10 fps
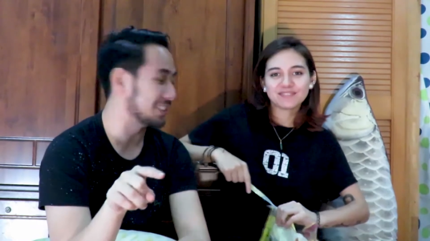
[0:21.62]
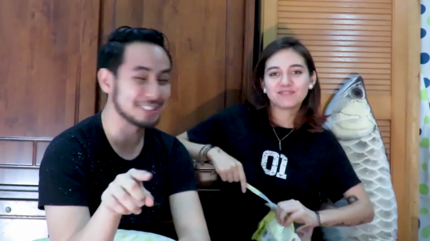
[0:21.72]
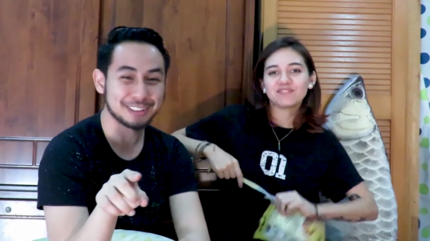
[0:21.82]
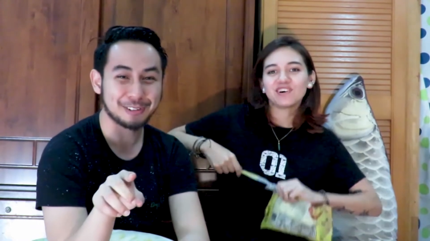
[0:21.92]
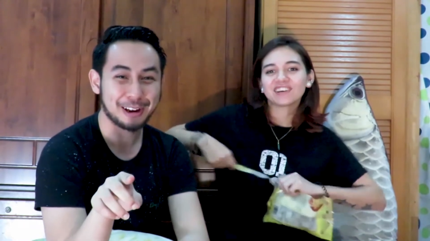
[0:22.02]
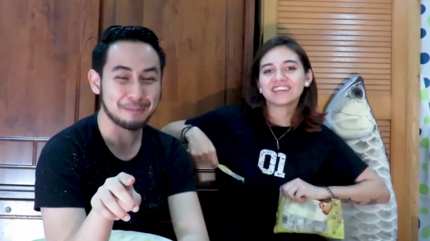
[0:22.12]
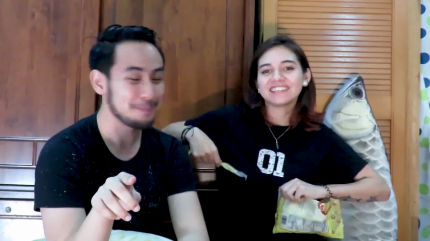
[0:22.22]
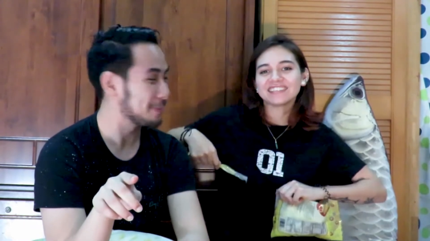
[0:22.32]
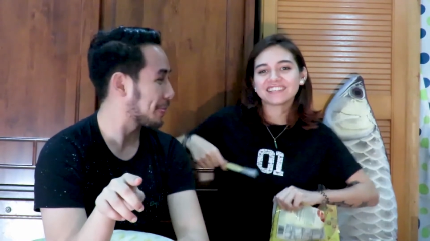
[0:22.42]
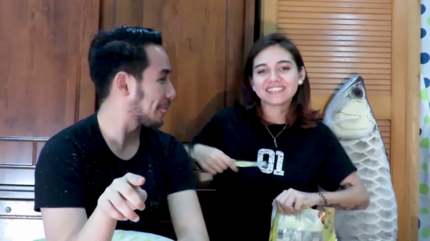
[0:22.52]
Speaker 1: her Instagram.
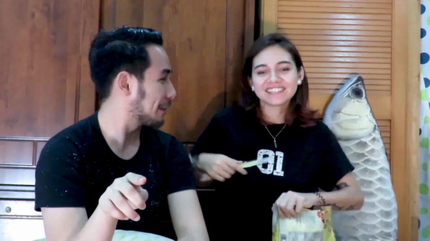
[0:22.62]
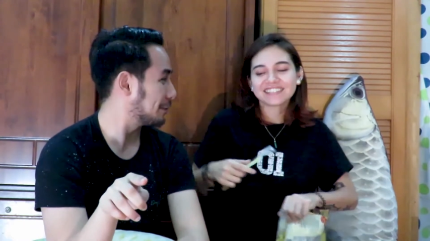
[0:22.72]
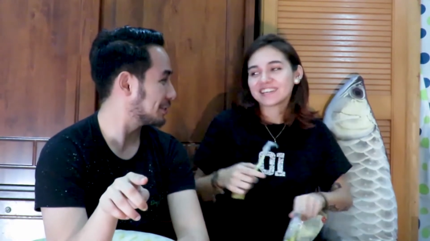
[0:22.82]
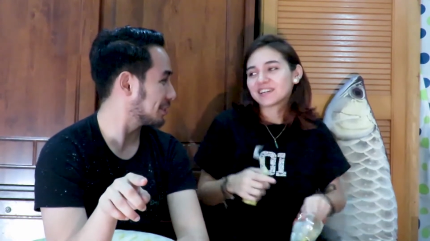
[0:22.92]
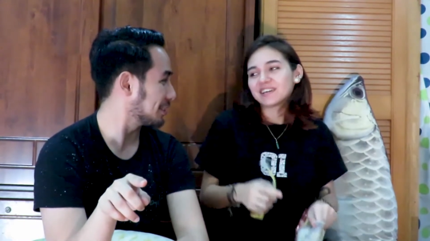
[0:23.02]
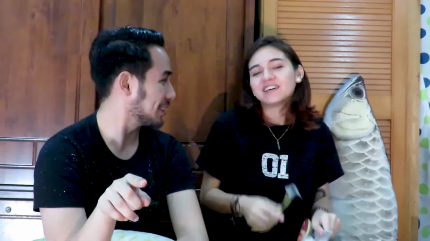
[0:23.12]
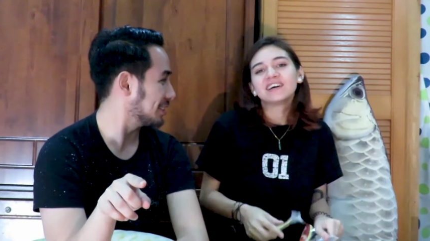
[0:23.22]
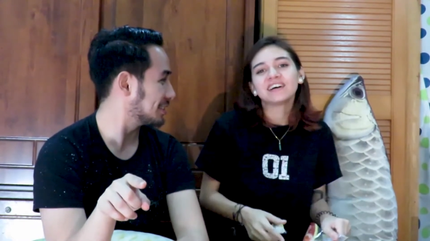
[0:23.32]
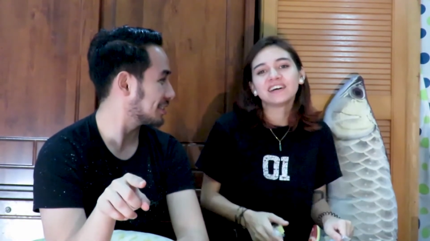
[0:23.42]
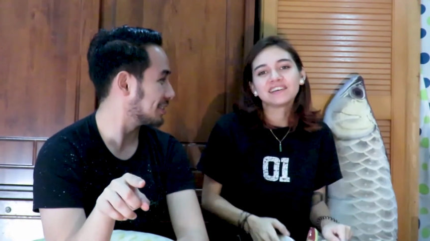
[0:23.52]
What's it called again?
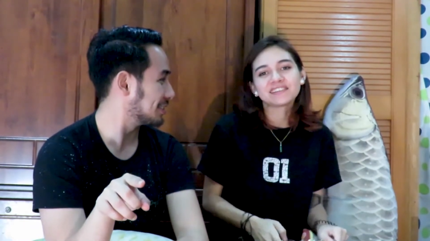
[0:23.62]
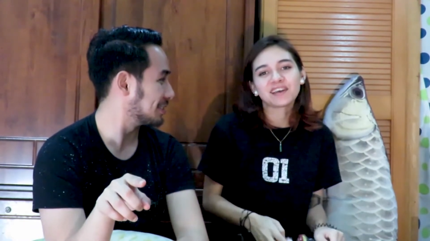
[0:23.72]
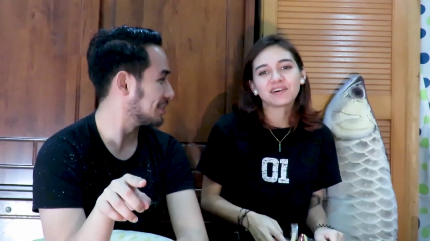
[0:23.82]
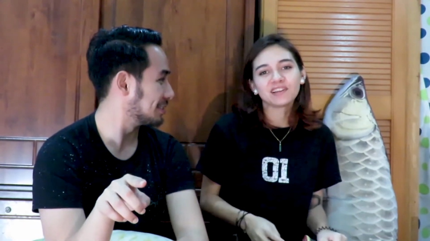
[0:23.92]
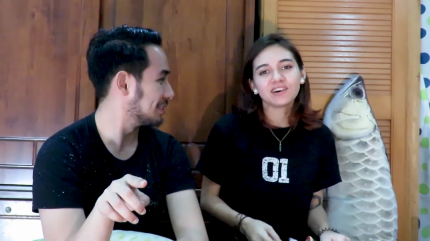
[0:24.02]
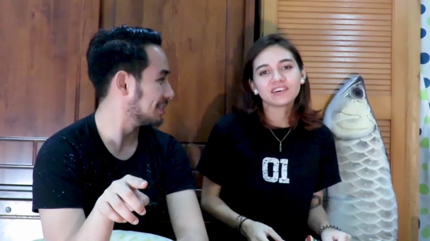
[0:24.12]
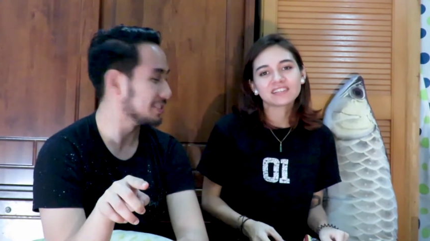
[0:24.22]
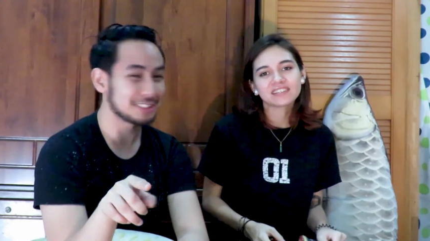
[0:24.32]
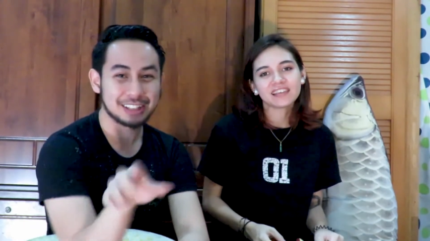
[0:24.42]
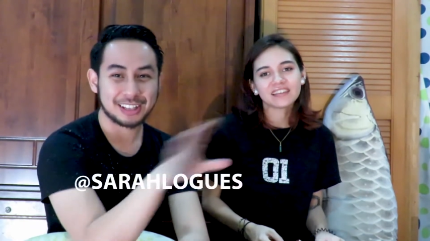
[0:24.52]
Speaker 2: Uh, Sarah
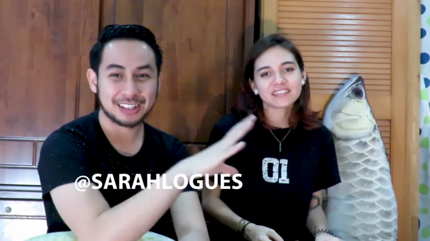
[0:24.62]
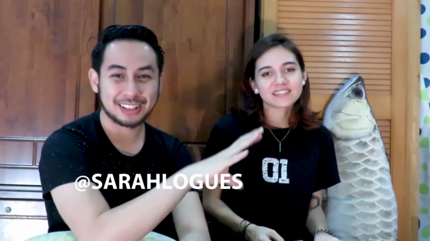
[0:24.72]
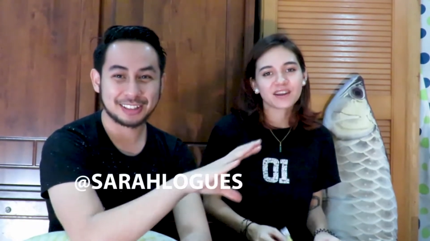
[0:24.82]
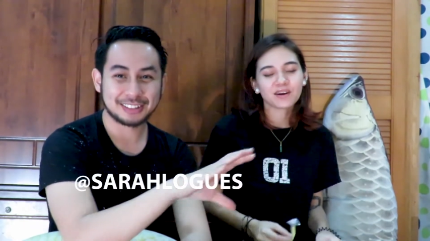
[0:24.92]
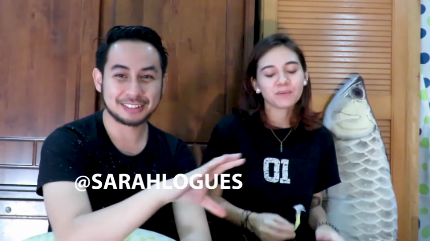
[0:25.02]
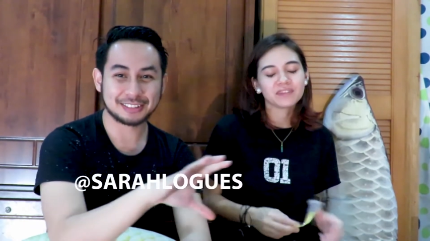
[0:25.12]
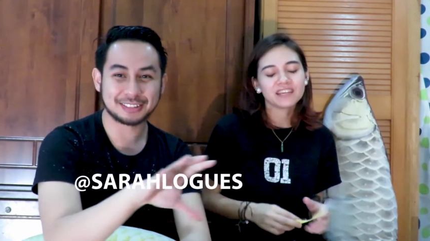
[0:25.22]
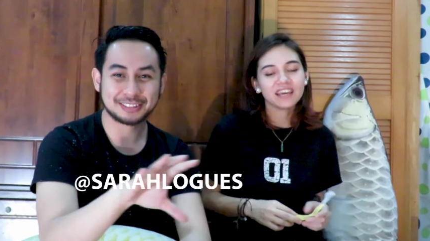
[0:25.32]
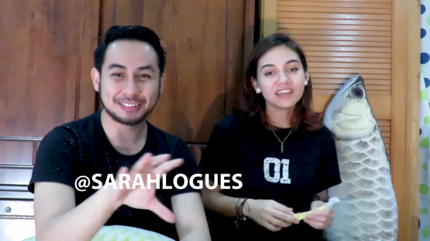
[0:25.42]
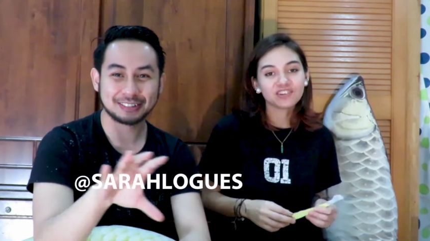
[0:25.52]
Logs, and that's Sarah with an
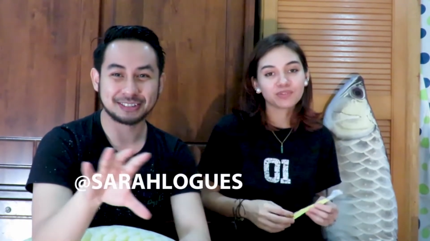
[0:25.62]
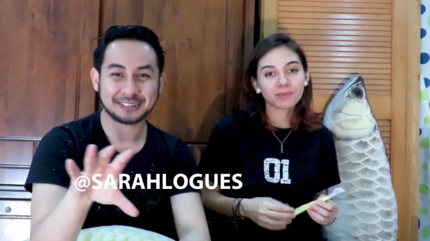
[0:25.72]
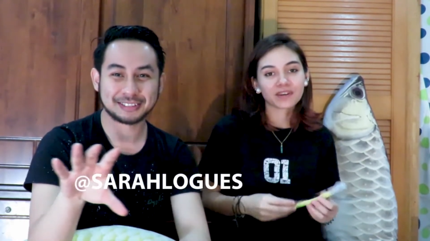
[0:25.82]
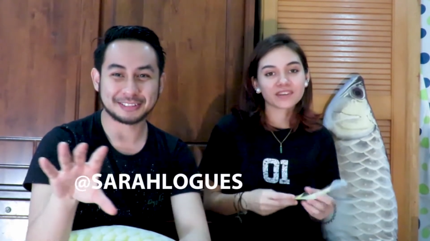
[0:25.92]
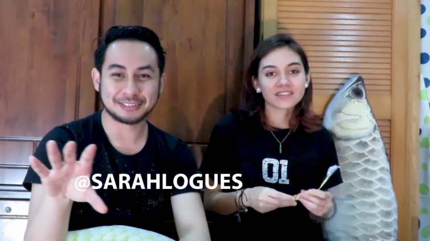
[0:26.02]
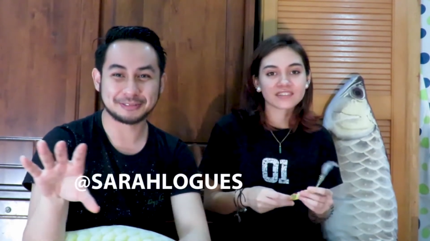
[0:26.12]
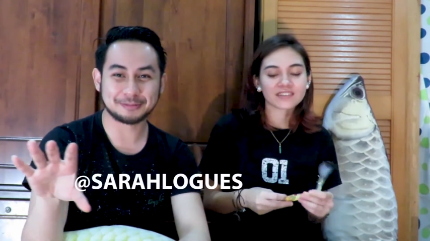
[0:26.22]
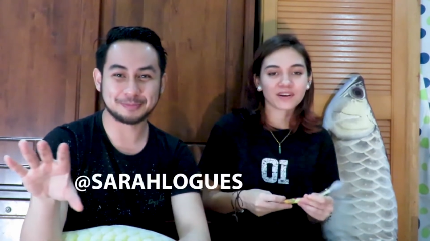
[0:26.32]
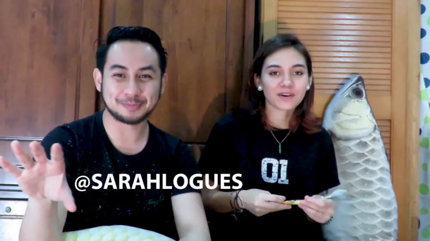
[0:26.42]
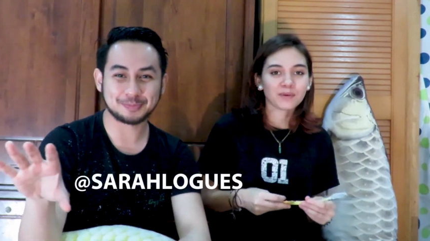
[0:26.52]
H because
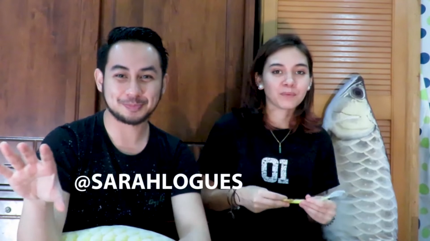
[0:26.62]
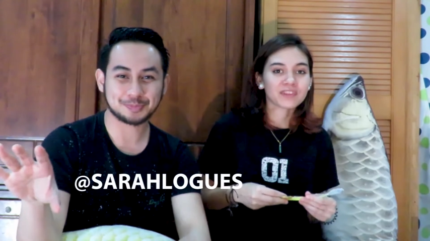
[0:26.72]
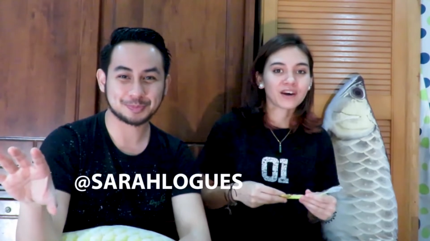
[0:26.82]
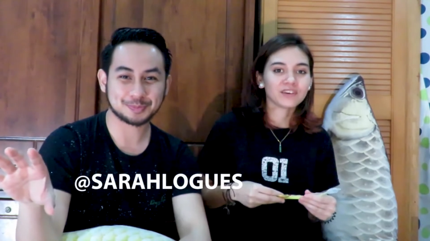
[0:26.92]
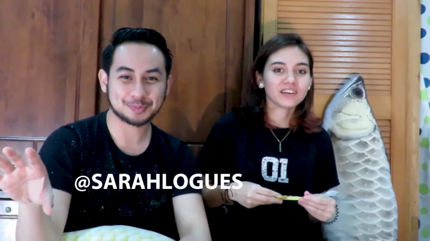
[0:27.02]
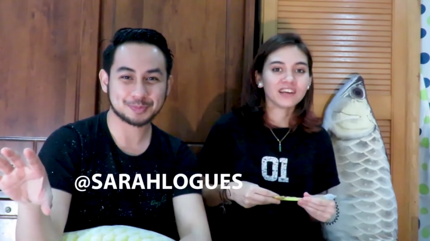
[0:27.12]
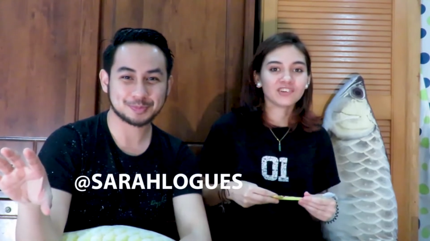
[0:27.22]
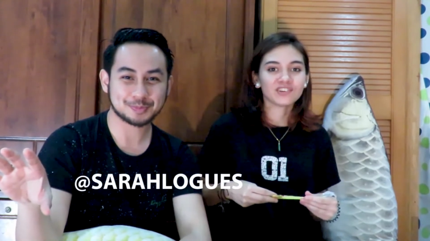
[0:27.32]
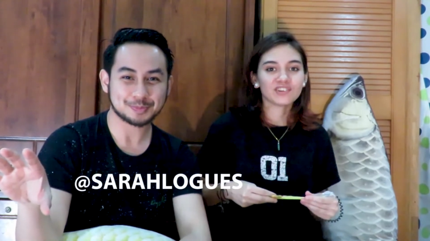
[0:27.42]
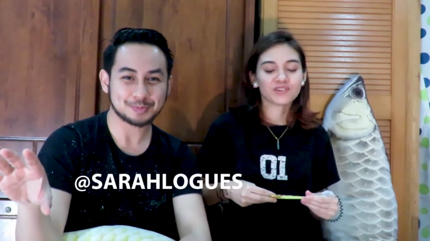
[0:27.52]
Sarah without an
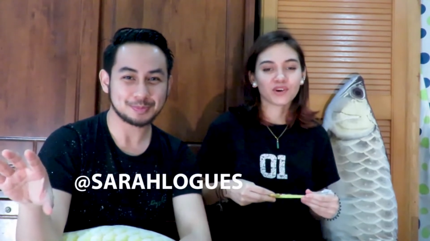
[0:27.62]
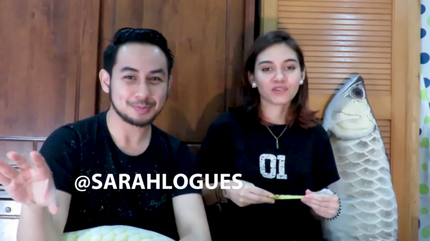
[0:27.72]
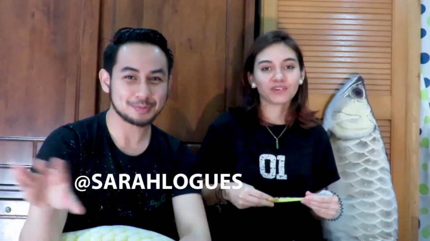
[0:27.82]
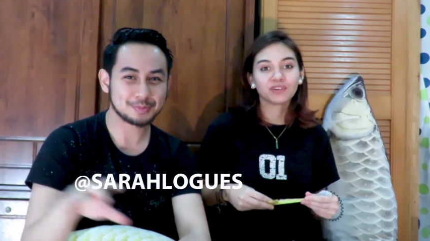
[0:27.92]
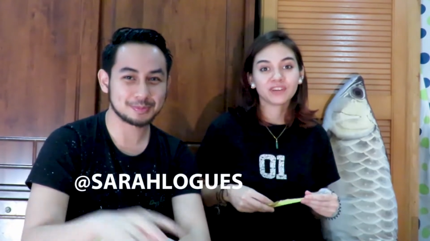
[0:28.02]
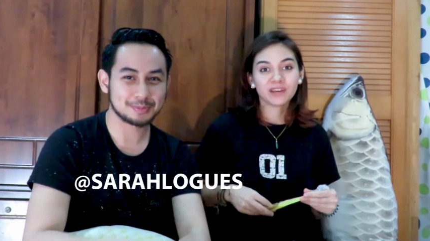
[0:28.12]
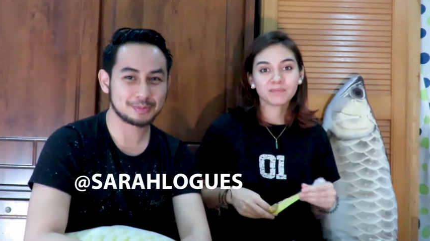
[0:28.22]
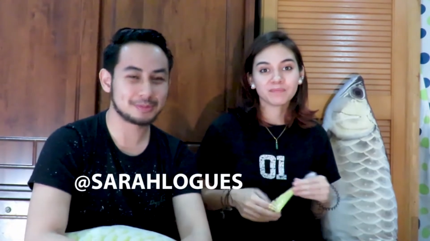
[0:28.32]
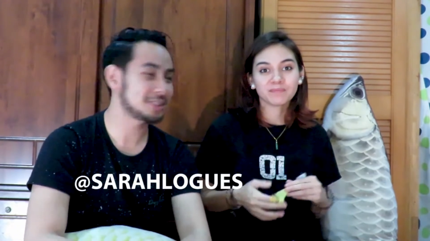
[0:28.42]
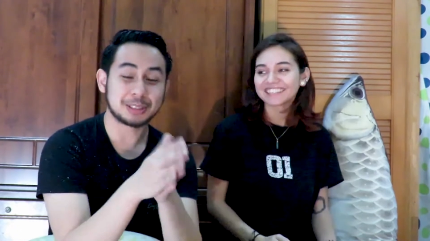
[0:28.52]
H is not a real name.
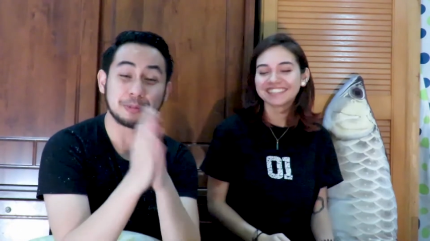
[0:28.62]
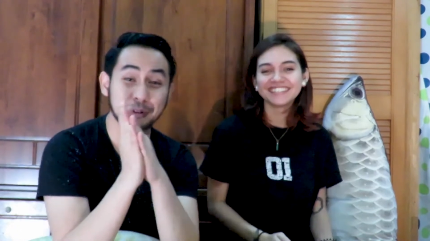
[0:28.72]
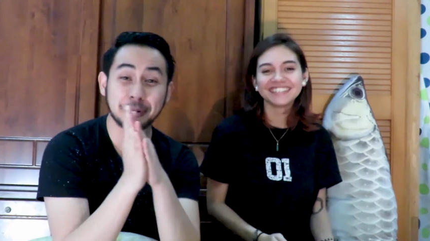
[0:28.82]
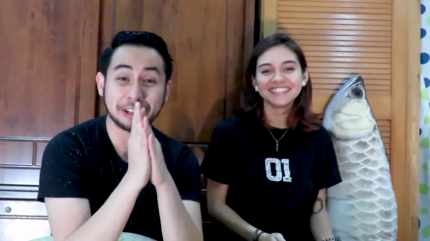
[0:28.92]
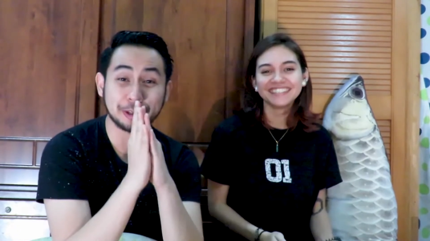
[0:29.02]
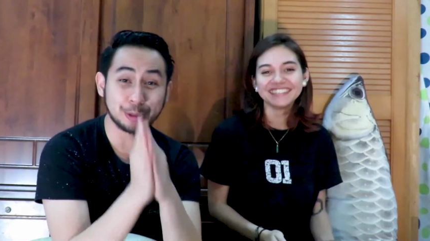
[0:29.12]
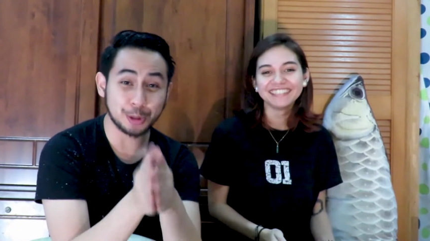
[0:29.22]
Speaker 1: Some of you might not